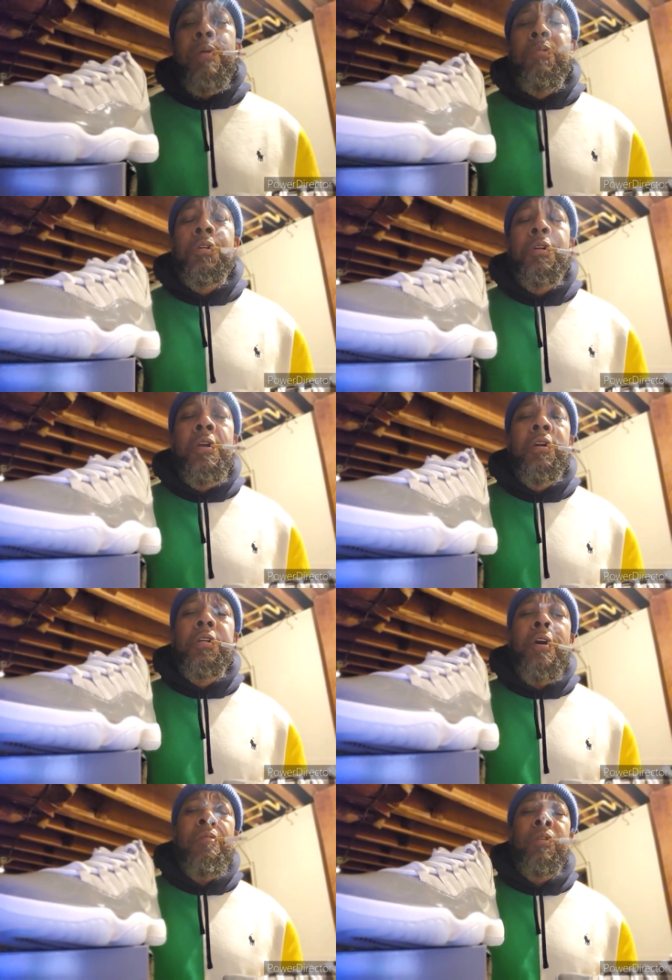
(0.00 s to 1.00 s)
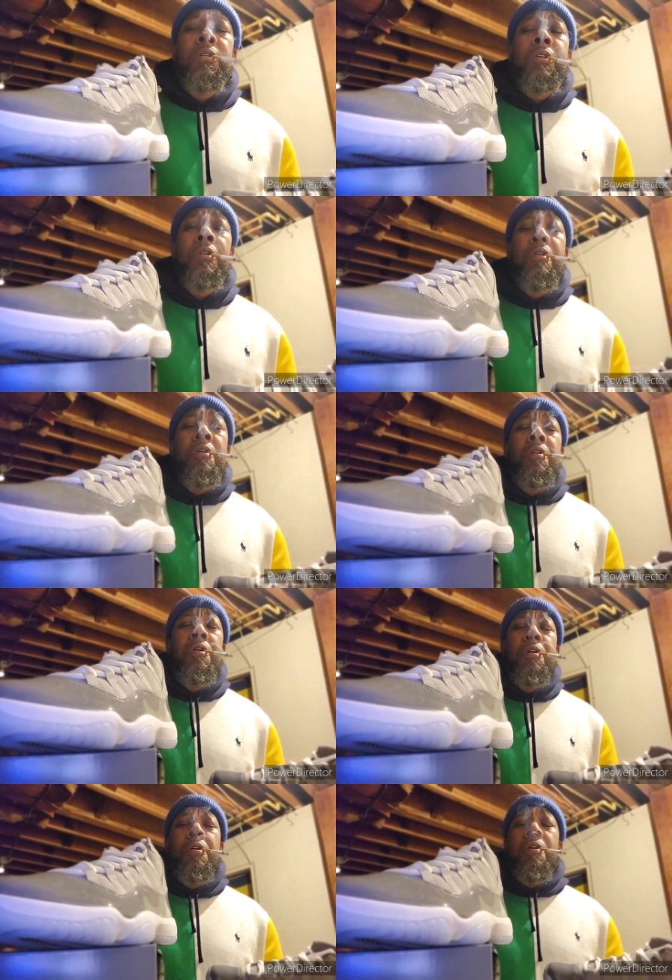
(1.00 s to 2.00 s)
people, Sneakers App was
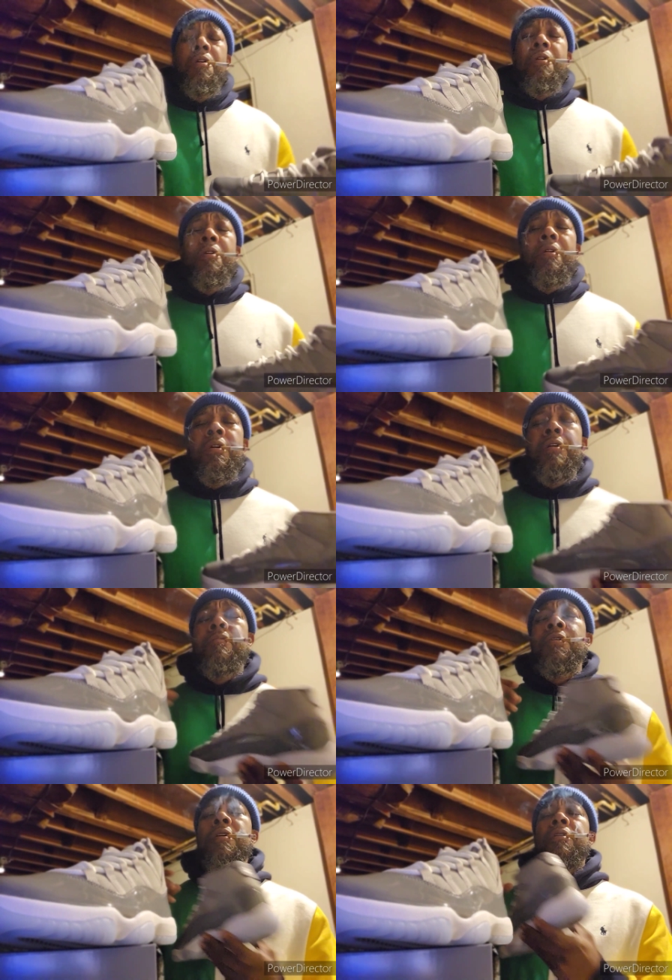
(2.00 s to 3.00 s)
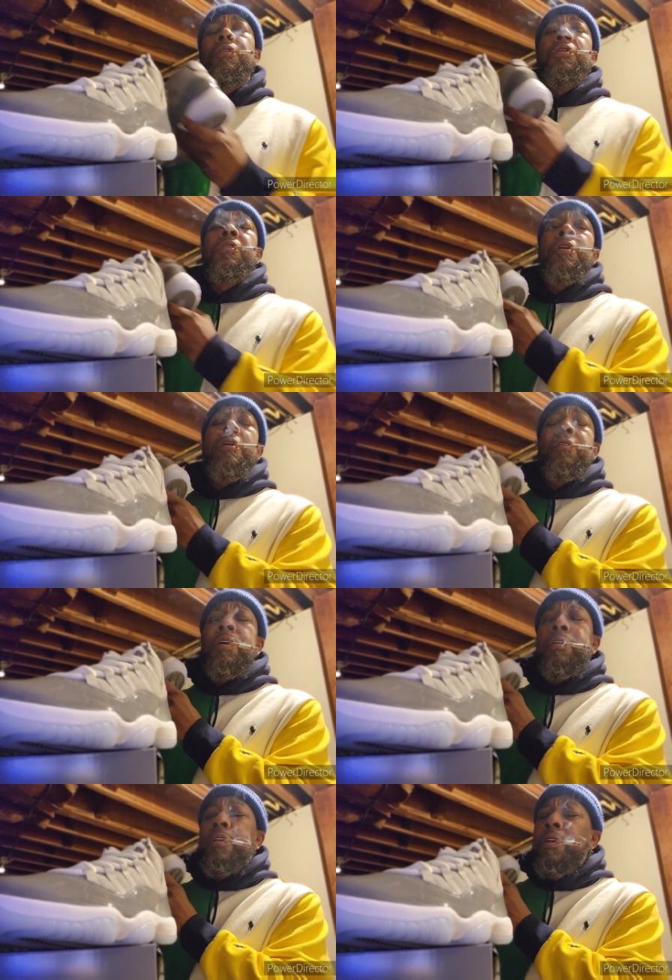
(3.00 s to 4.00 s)
giving y'all chance
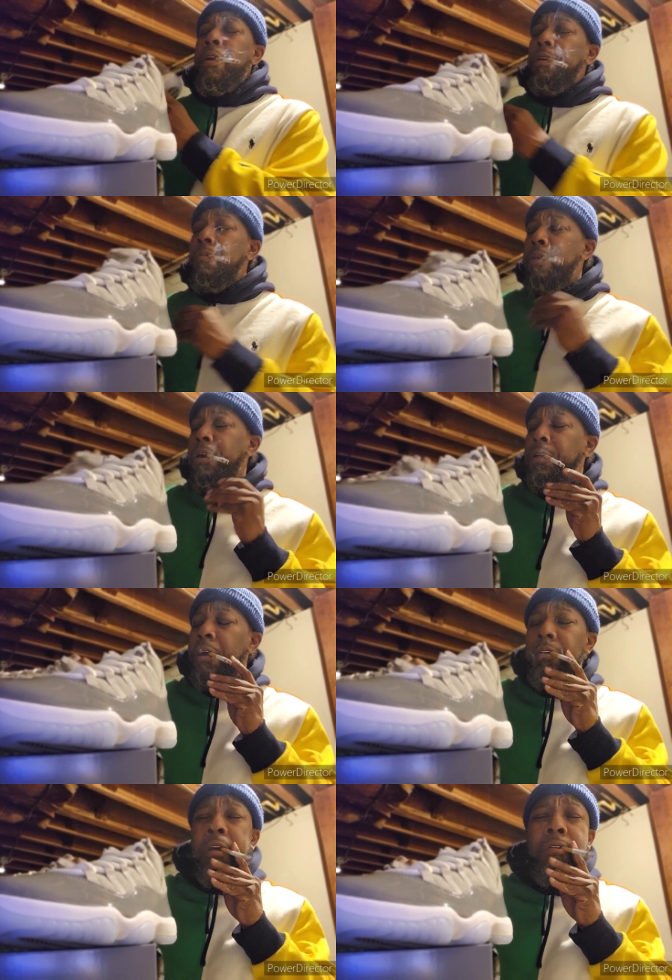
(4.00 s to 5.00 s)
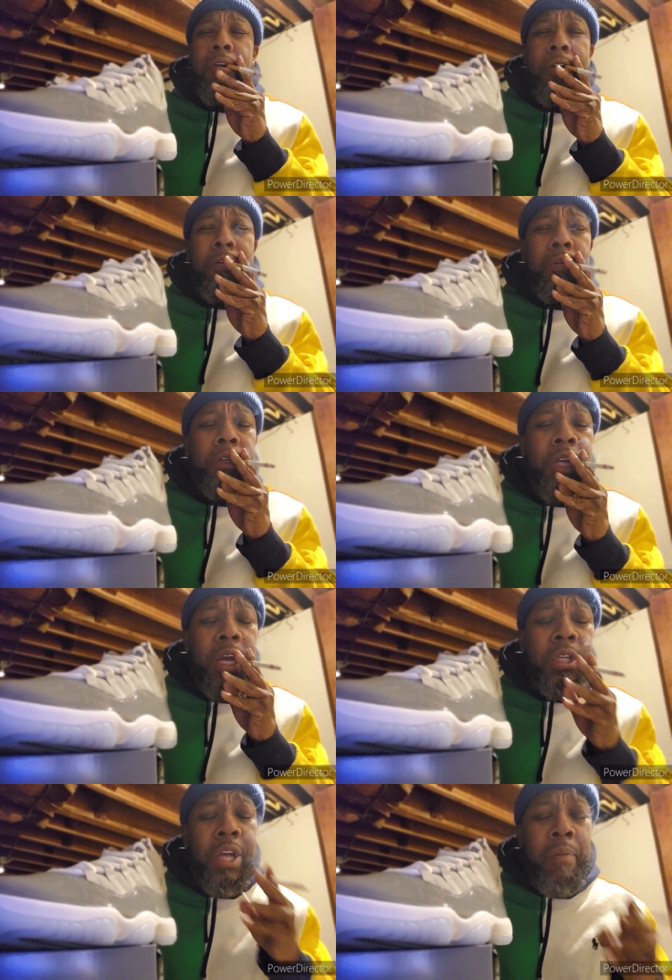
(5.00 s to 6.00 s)
after chance. How many times they dropped on
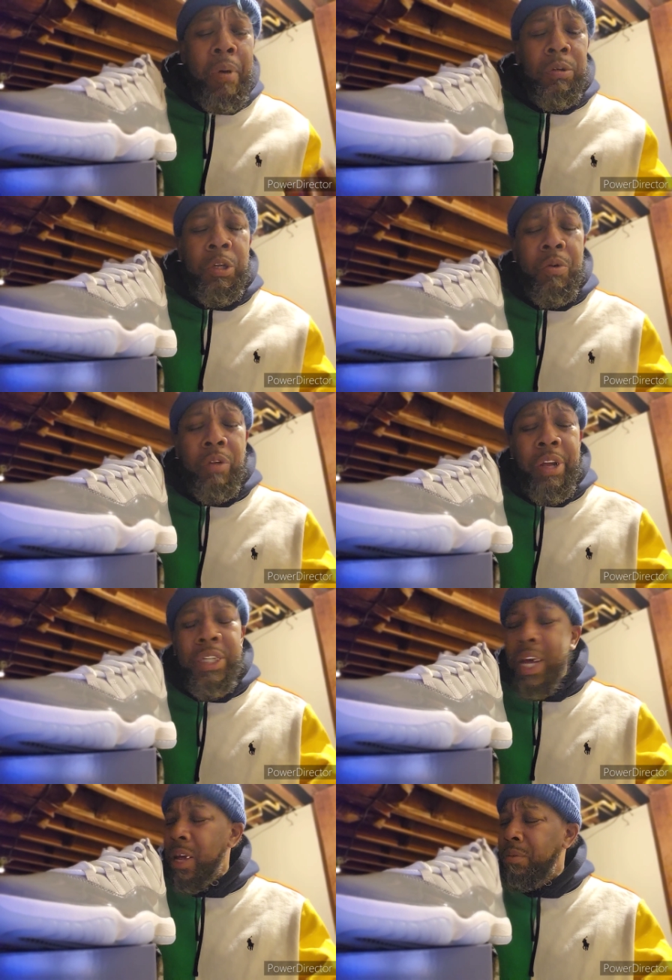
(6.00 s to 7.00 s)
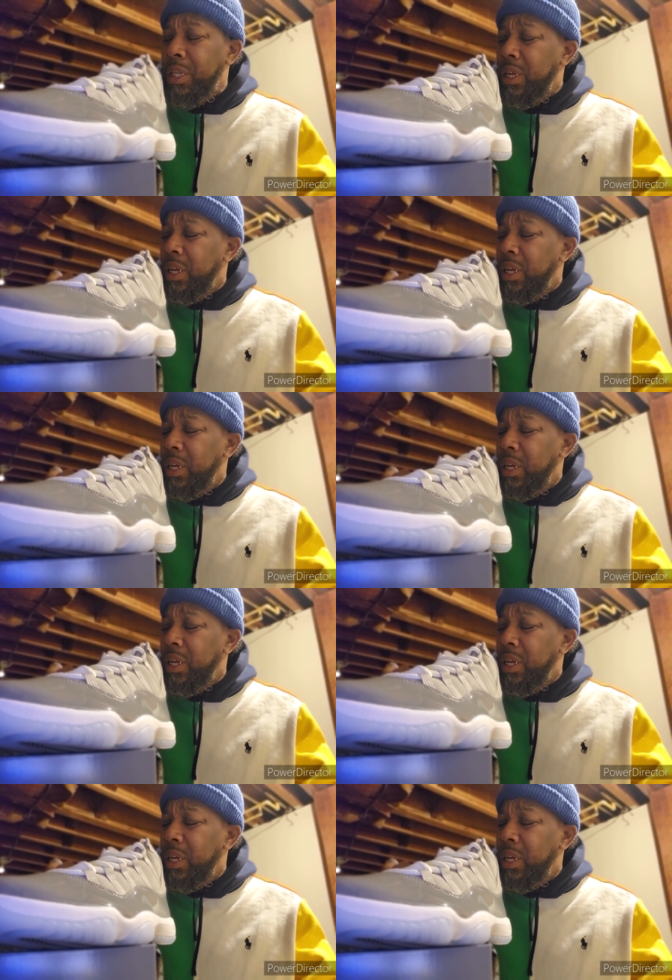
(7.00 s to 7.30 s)
Sneakers App? About 2 or 3 times?